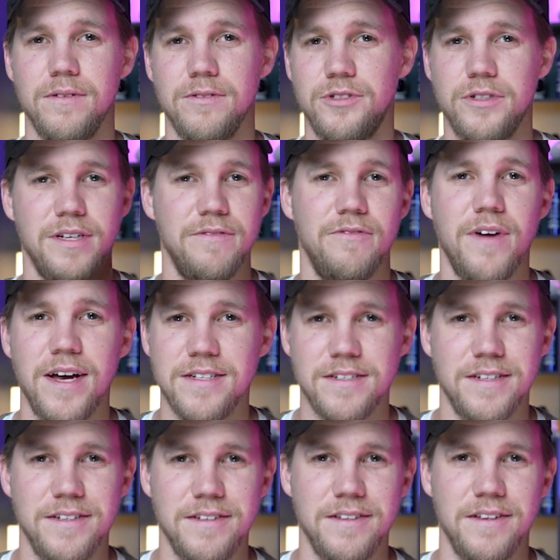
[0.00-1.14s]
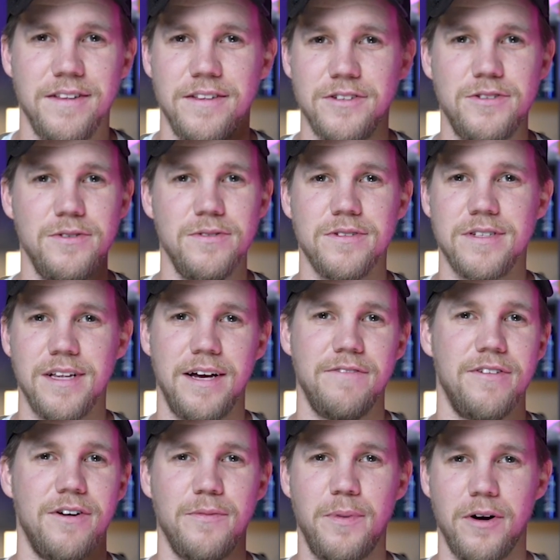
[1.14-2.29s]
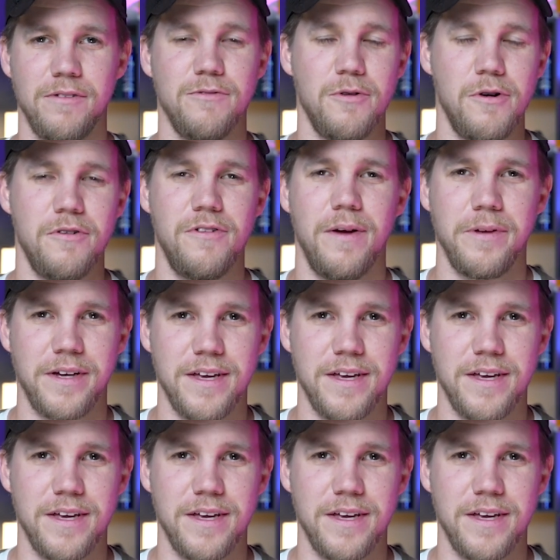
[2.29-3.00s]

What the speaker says: just invest in the students' life that are part of Royal Family